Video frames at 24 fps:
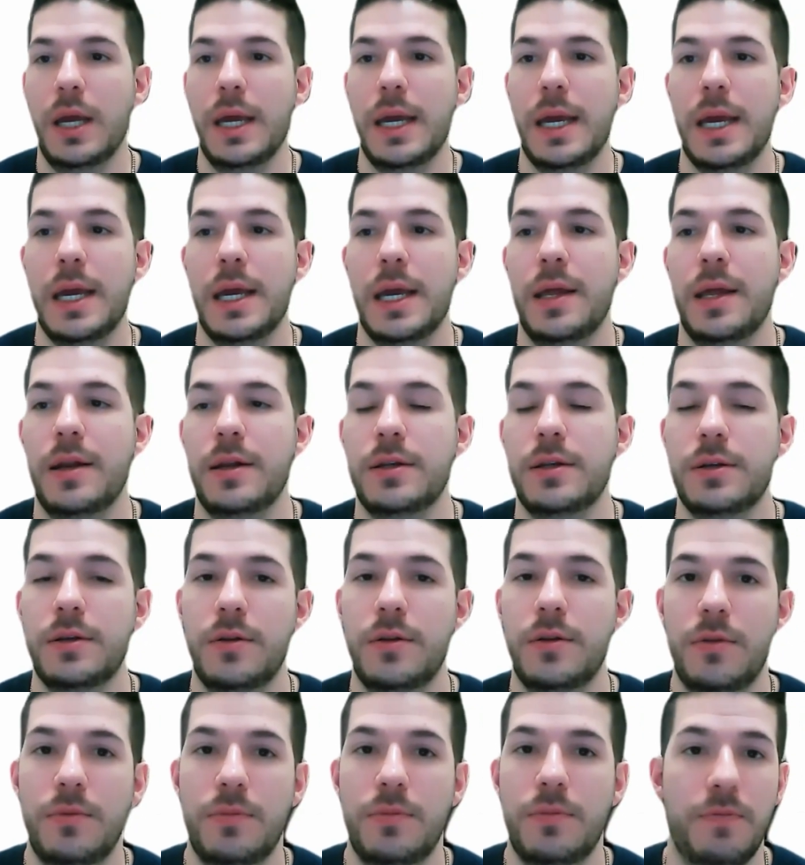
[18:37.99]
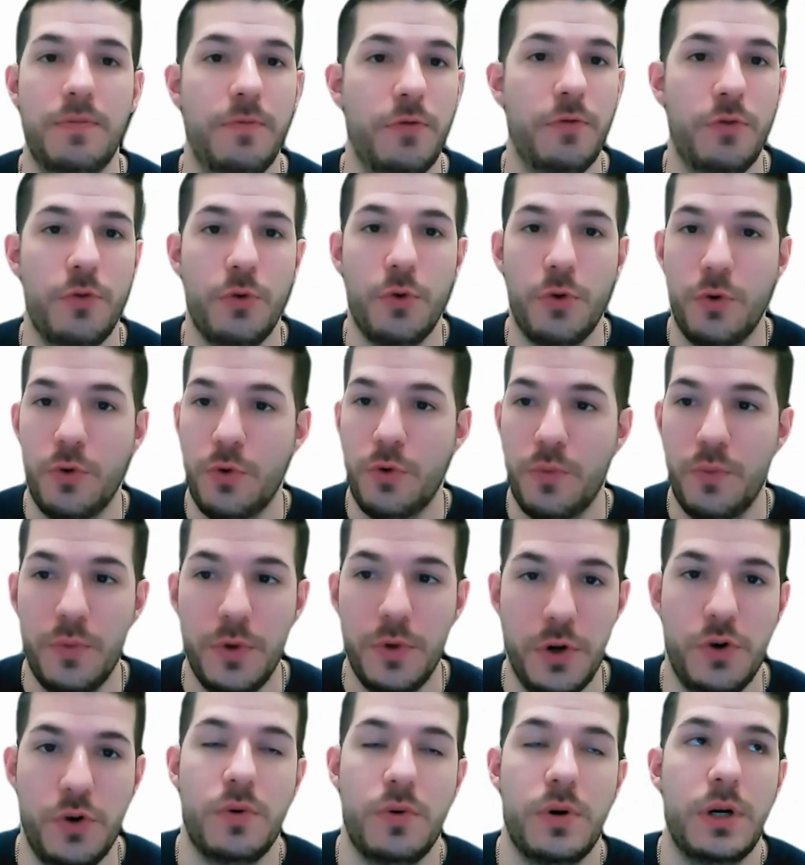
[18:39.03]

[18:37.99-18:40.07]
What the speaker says: and for